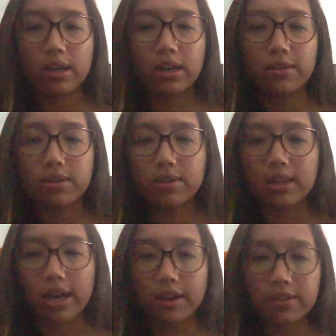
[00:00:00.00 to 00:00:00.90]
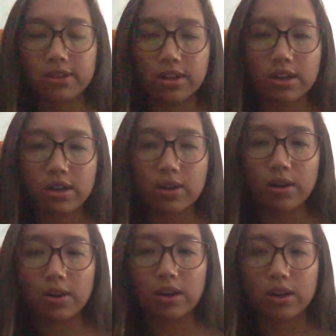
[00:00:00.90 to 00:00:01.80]
Other than that, there
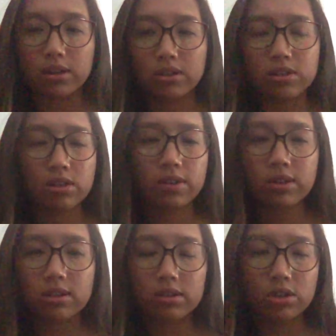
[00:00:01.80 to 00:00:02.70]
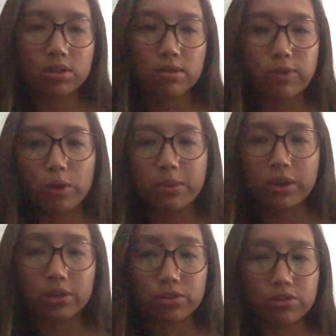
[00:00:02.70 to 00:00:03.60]
are no no formal
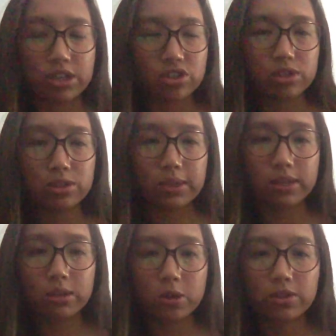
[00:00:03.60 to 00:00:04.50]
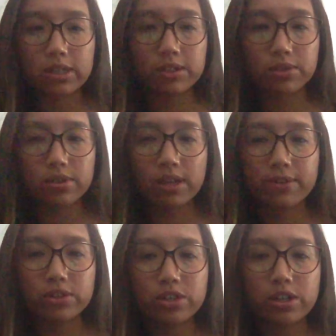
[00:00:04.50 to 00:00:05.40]
concentrations within computer science or
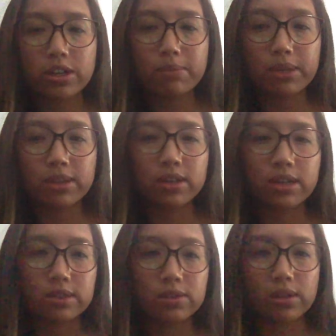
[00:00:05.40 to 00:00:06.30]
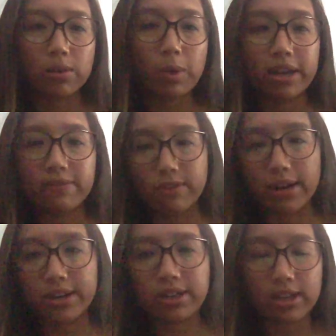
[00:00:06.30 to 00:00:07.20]
software engineering, but there is a wide
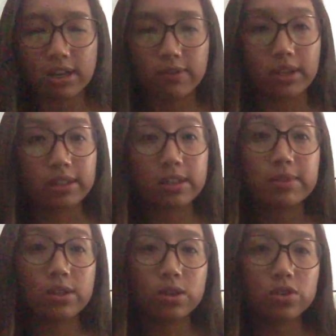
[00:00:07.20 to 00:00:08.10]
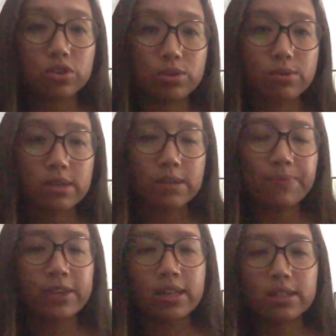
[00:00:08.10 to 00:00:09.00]
variety of electives that you can choose
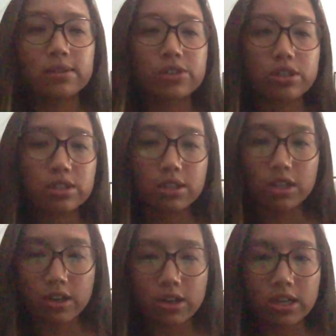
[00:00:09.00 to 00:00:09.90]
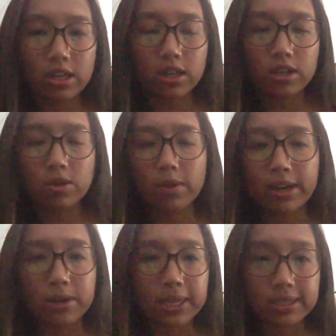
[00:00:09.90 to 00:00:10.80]
from, such as security,
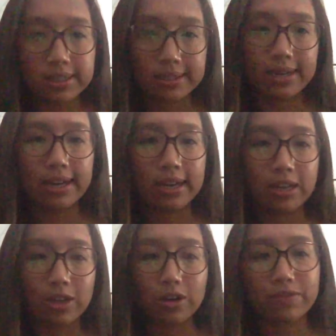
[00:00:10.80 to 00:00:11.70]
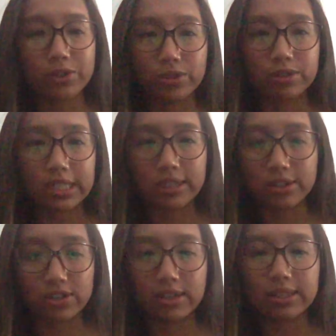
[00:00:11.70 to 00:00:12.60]
UI UX design, artificial
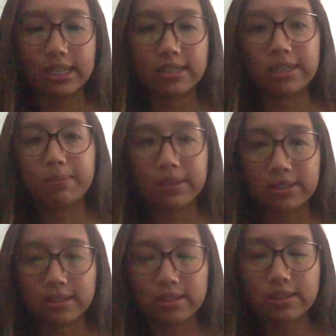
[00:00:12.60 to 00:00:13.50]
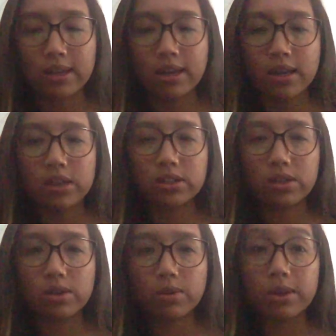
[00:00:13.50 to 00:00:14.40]
intelligence, and databases.
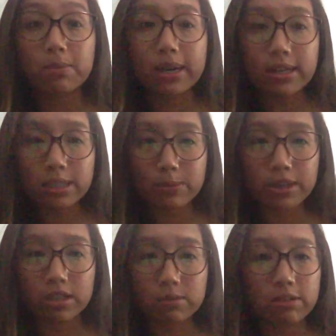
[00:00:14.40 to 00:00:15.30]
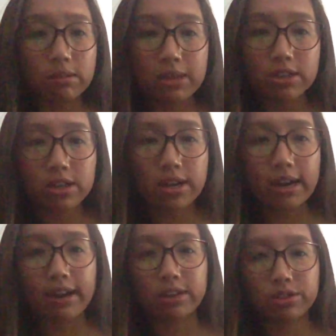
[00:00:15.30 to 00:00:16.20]
So with my experience for the major,
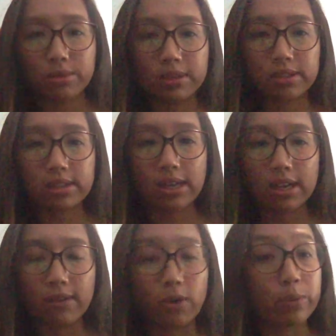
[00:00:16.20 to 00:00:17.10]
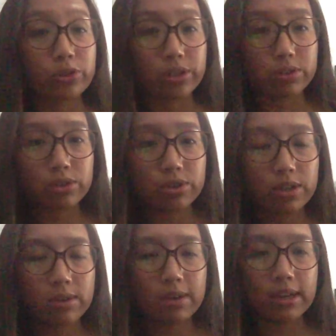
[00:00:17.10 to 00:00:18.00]
I actually was a former transfer
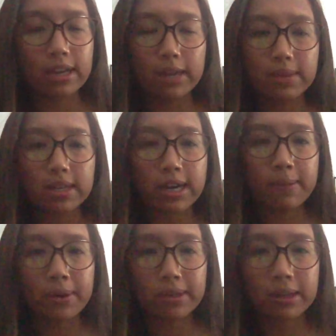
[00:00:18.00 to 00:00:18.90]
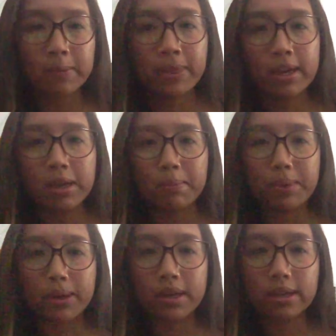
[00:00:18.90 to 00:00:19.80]
student when I came into Cal Poly,
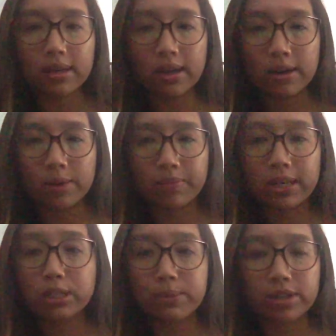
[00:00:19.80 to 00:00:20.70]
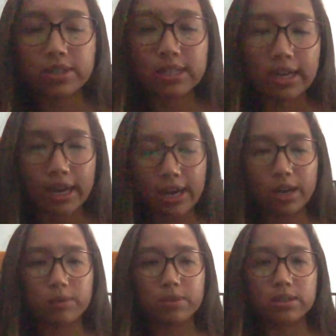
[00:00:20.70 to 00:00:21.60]
but um, the experience that I
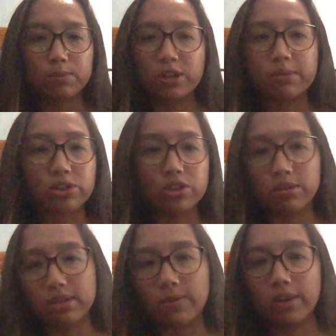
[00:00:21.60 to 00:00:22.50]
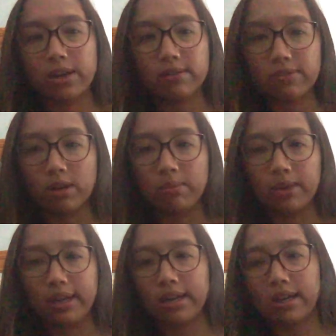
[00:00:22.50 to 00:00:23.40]
had was pretty much no different from
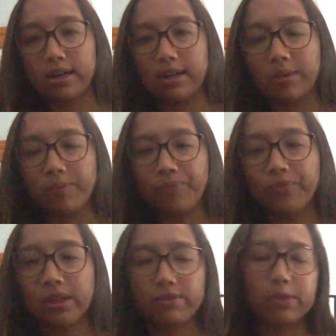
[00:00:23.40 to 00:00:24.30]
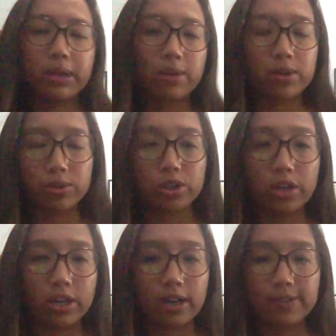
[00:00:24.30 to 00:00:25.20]
like um, from anyone who's
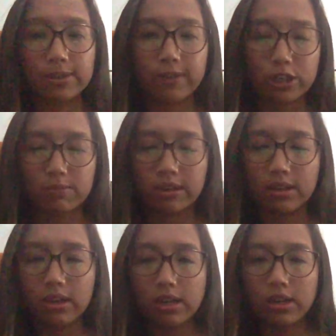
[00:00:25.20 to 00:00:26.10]
starting off as a freshman.